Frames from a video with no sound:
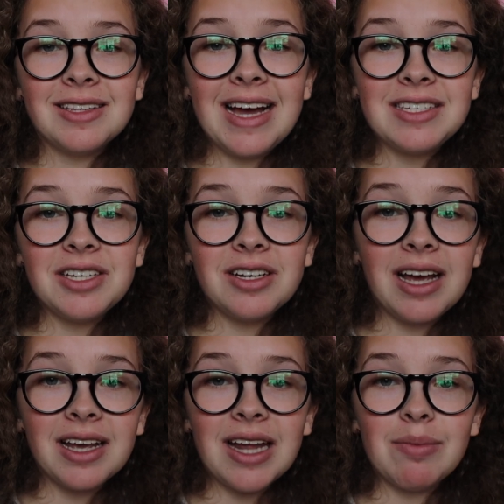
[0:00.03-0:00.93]
Last year in
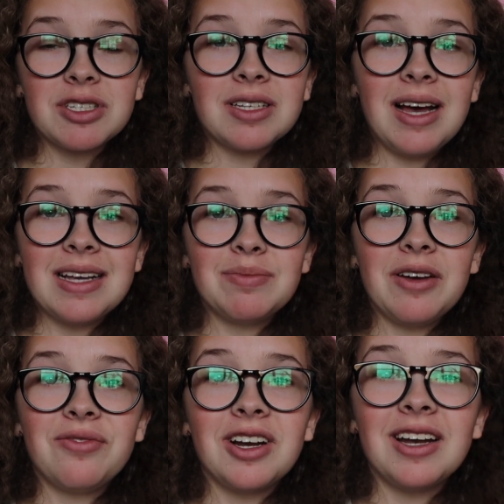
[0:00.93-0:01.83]
economics class,
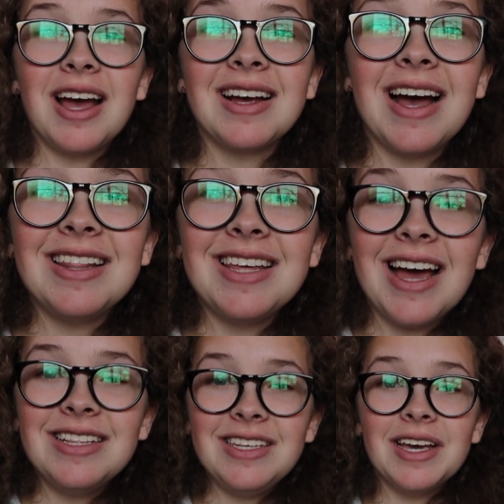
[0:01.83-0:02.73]
my friend and I got the
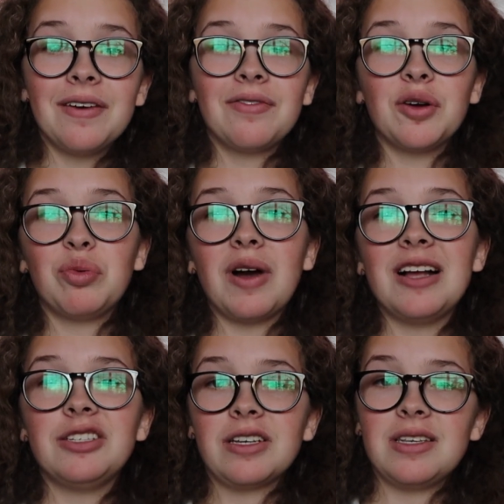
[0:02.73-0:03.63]
idea for a
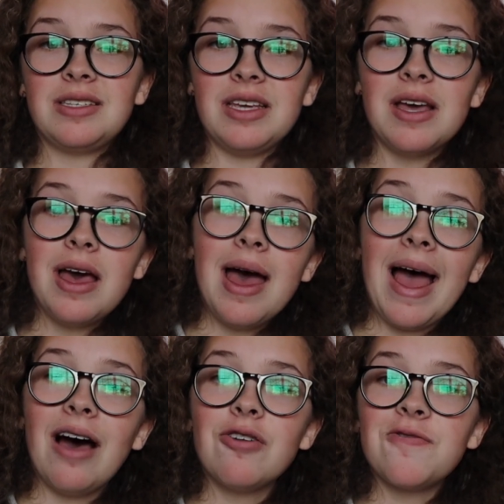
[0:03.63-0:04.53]
project to see
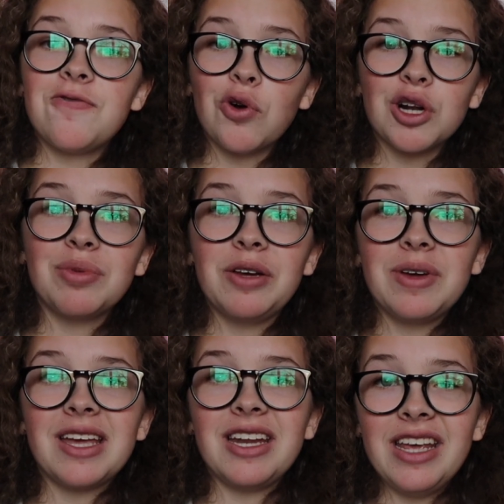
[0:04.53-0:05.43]
how affordably
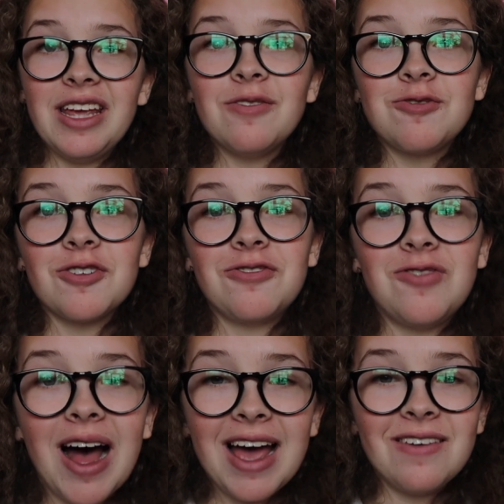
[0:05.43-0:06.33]
we could eat for
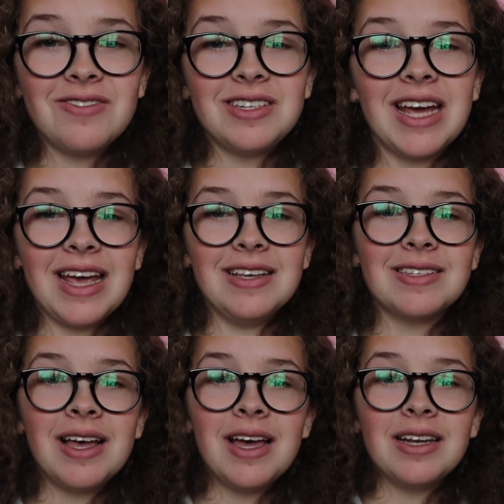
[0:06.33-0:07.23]
5
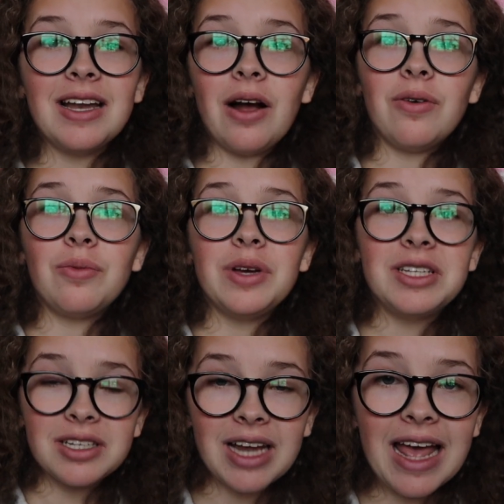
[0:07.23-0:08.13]
days. Now, we
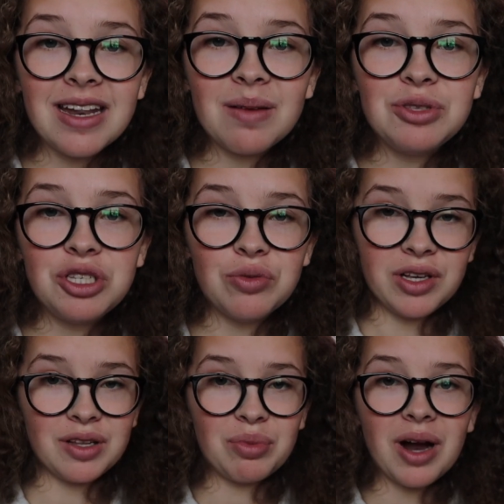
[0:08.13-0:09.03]
didn't end up
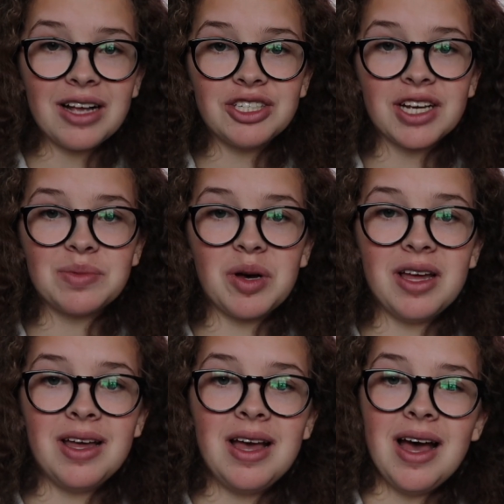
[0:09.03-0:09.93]
doing the project,
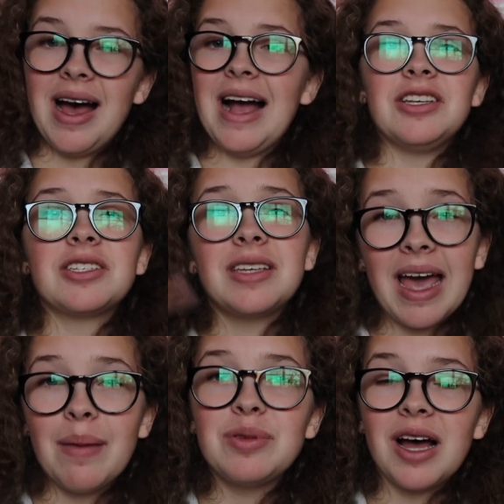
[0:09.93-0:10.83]
but I just
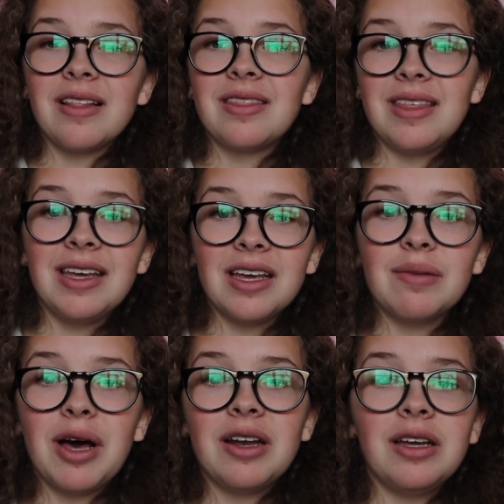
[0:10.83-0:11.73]
kept on thinking
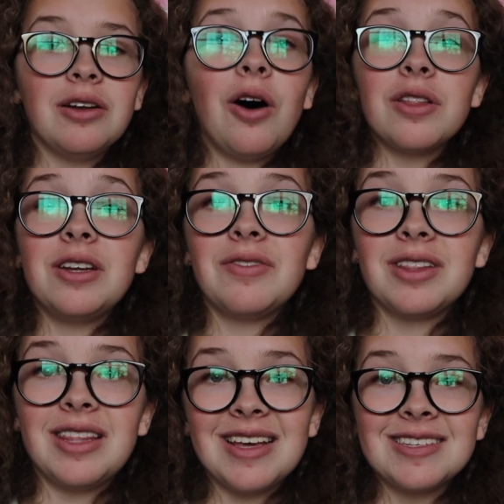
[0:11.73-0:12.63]
about it and all the
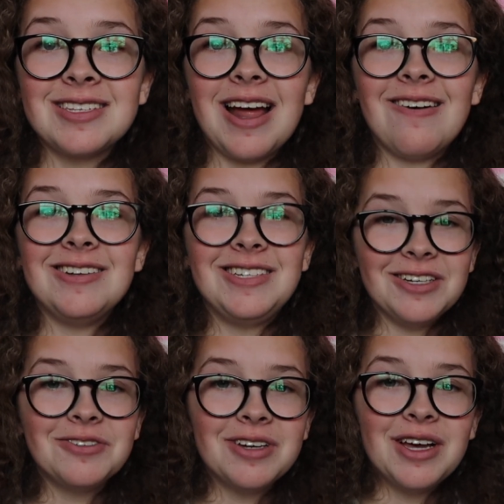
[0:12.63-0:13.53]
different things that I would
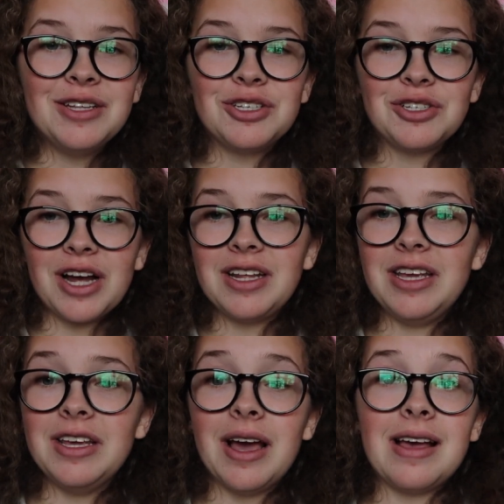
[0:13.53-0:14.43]
do to try
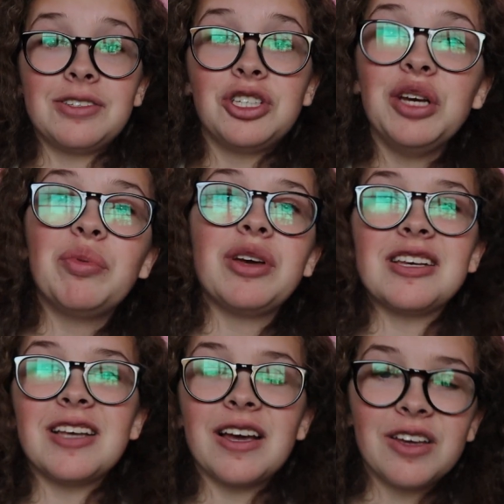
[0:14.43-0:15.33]
to eat as cheaply as I